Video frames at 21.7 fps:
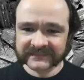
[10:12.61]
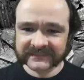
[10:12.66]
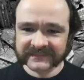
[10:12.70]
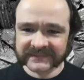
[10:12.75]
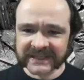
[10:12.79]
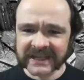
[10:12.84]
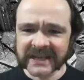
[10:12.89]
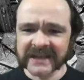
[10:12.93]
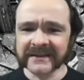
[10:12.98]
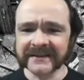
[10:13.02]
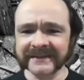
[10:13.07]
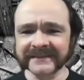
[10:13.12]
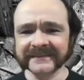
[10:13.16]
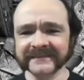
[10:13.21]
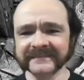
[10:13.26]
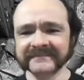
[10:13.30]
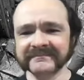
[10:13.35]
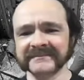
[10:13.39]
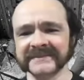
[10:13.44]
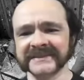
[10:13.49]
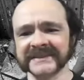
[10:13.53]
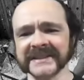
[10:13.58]
See?
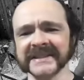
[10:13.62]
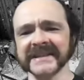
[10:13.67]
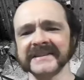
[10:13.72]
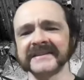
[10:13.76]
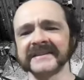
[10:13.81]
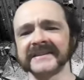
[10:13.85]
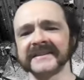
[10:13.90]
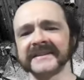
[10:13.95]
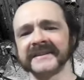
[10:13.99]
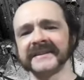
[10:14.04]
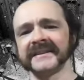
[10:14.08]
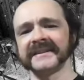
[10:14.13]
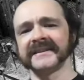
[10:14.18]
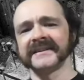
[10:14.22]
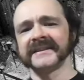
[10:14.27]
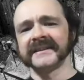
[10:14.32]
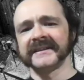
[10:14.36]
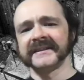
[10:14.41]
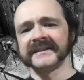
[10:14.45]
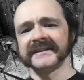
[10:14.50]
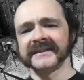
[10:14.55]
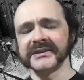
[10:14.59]

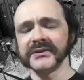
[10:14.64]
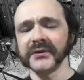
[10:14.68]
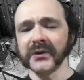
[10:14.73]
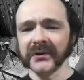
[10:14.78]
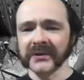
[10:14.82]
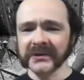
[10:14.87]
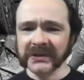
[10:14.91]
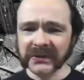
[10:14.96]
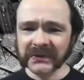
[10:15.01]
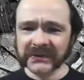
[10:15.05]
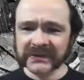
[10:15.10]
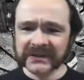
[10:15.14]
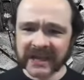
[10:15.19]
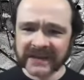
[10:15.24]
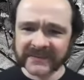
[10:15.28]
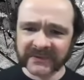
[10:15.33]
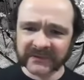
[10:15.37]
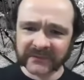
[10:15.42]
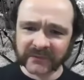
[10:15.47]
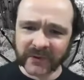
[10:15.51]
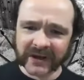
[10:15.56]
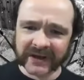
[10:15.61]
You only know the name
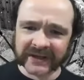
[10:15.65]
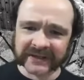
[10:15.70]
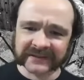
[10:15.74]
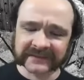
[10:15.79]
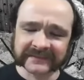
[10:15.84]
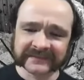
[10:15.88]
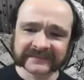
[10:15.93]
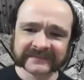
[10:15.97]
of one.